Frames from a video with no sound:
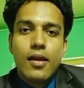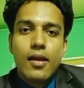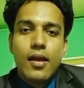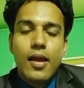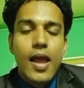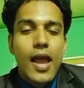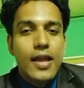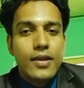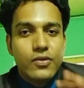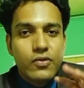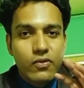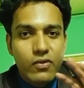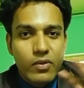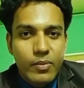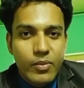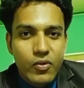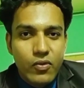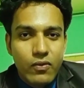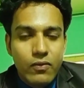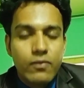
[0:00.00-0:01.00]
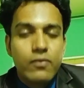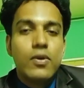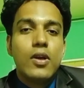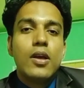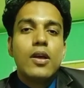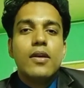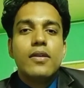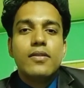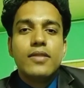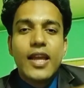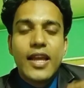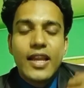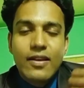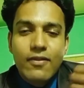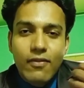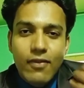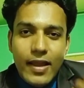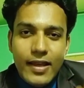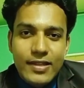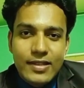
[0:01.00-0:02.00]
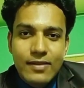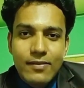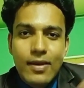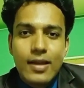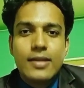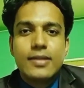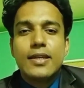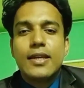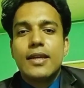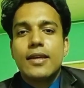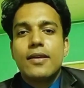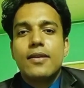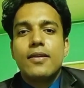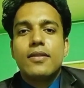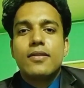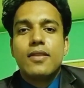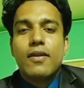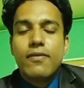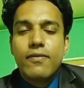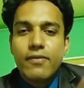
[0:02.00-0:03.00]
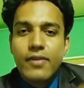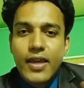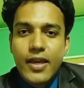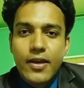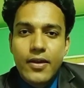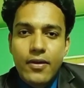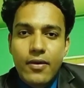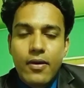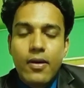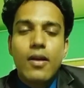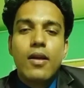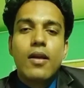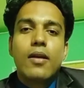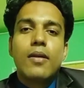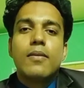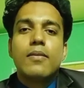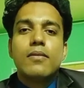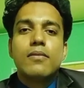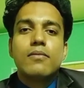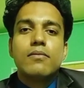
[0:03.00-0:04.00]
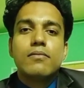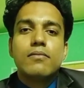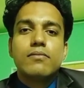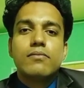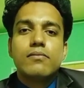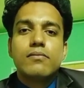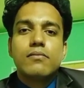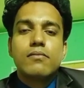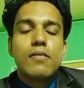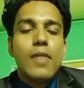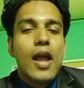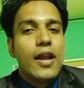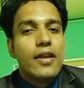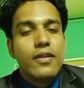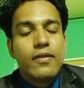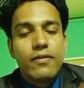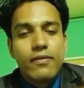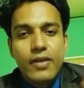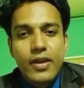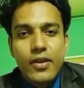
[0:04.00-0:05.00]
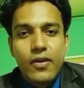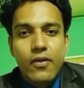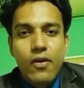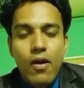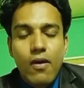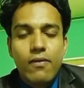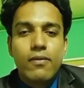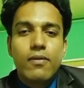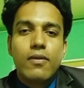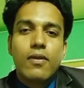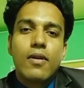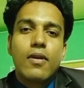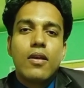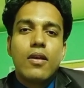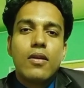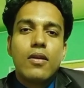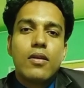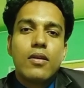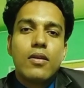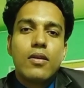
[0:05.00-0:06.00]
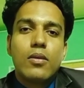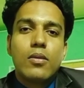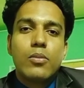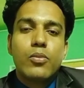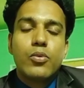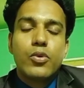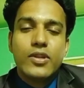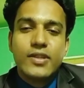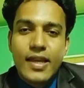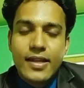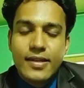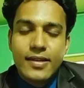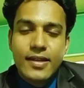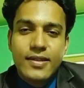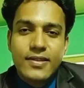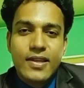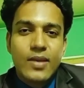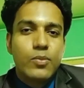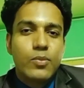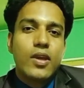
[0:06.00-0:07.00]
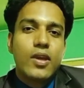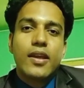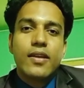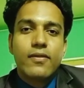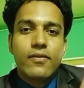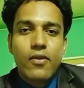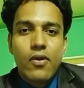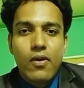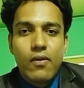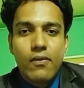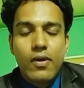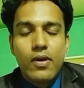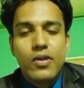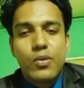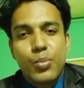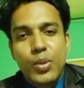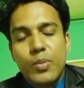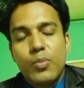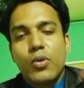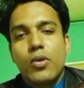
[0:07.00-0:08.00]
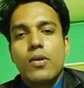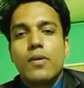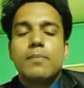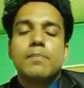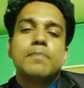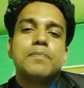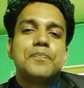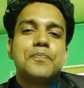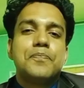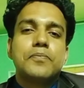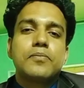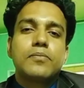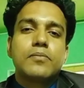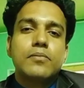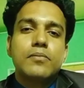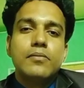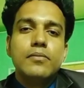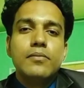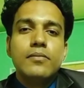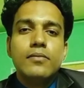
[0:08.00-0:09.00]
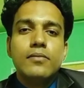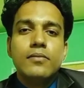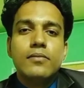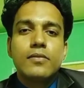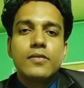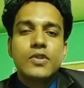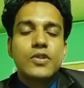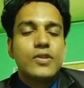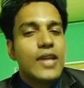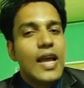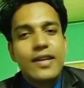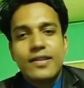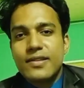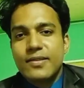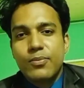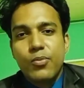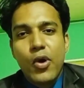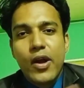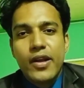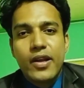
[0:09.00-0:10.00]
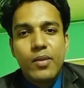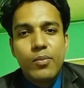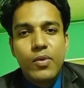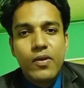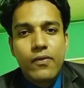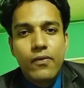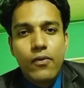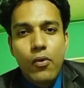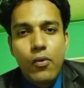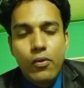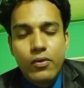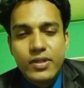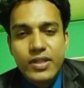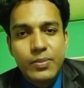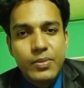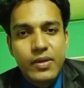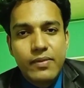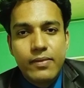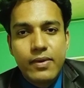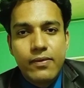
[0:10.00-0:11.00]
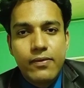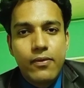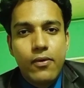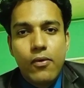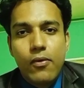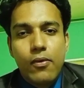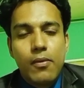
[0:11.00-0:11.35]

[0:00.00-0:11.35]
and to remove the inflexibility, the fear, and the fear of presenting something in front of other people. So that's point number 4, tip number 4.